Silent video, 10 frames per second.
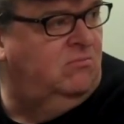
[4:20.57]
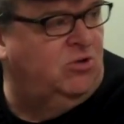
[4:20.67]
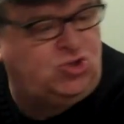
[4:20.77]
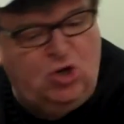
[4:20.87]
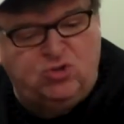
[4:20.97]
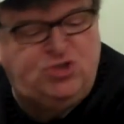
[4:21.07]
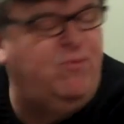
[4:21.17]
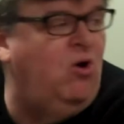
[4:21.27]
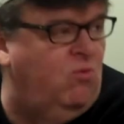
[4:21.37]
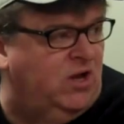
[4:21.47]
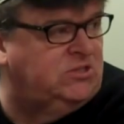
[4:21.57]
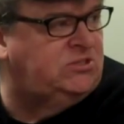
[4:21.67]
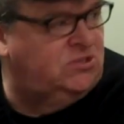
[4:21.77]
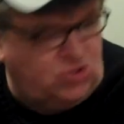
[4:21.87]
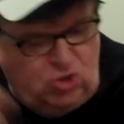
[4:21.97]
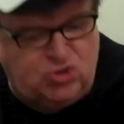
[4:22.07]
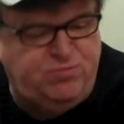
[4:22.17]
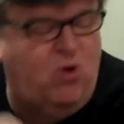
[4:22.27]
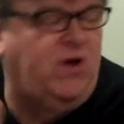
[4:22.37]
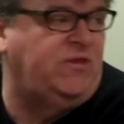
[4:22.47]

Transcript: But Joe Schmo was. Joe Schmo on